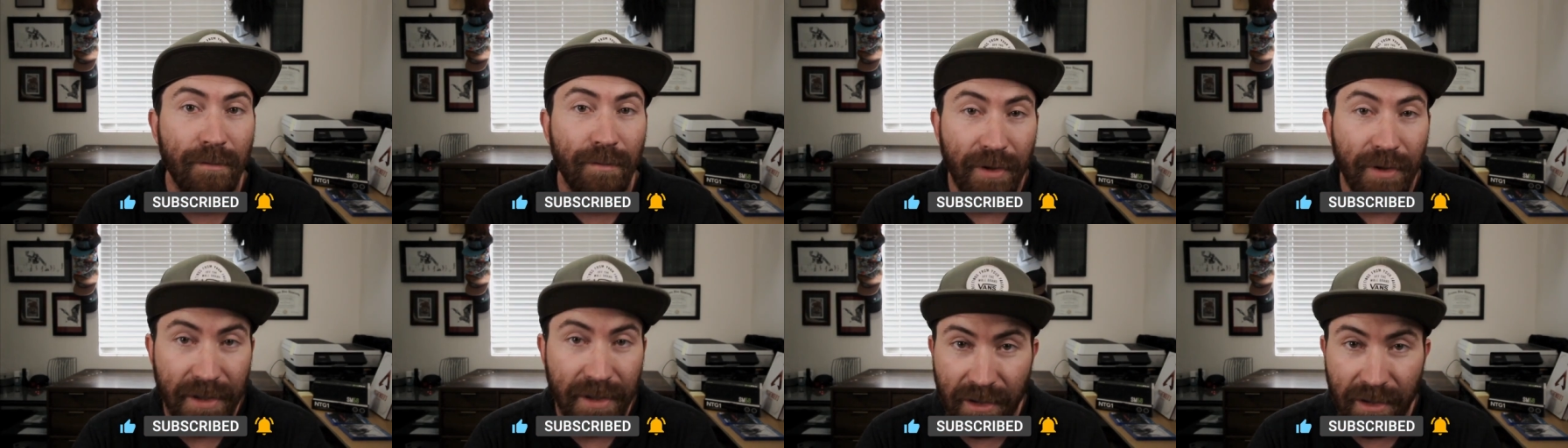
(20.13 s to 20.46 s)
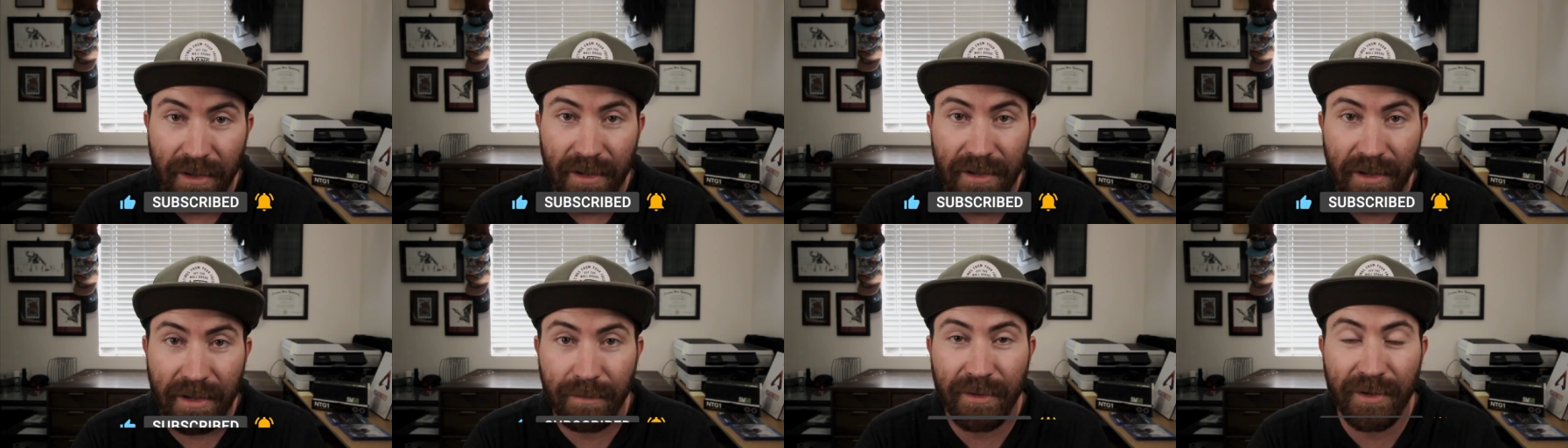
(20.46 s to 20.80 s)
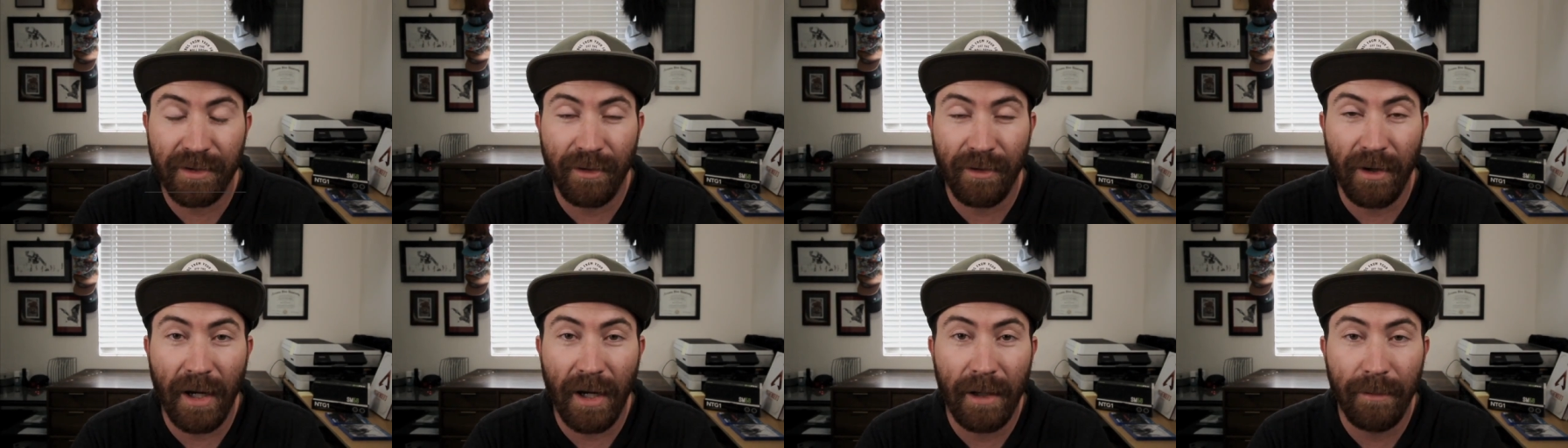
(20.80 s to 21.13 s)
please click
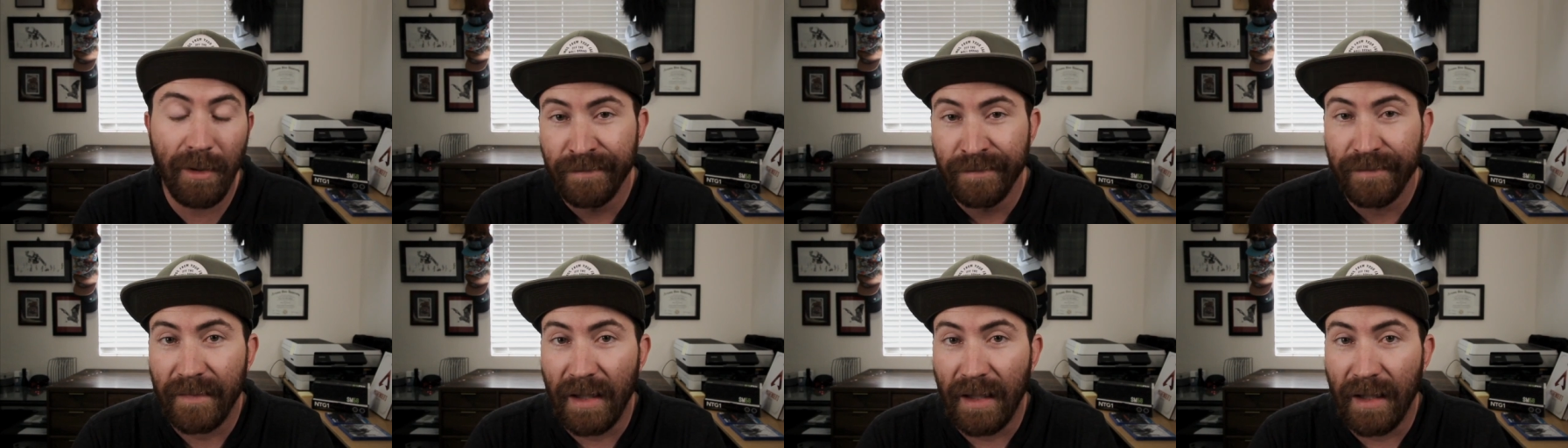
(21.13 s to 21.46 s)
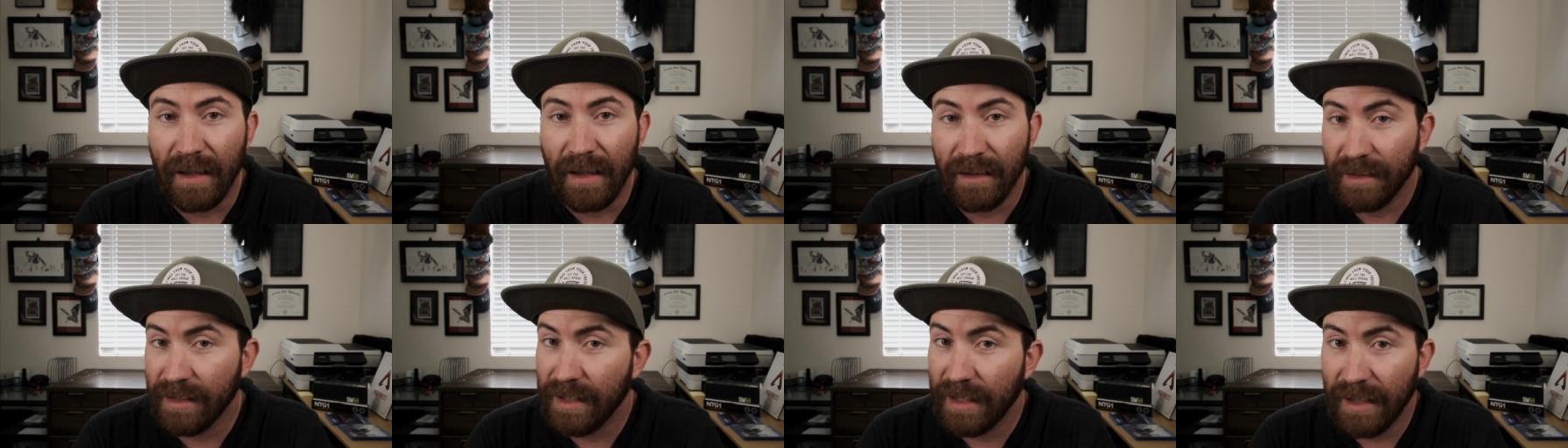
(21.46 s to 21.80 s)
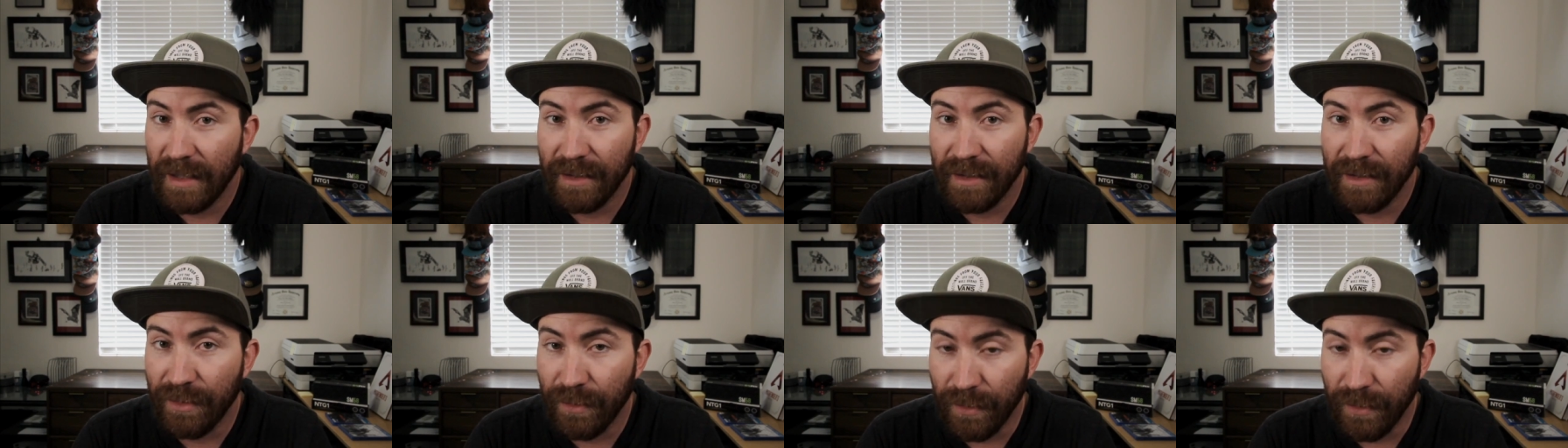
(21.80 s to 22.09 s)
subscribe and let's get into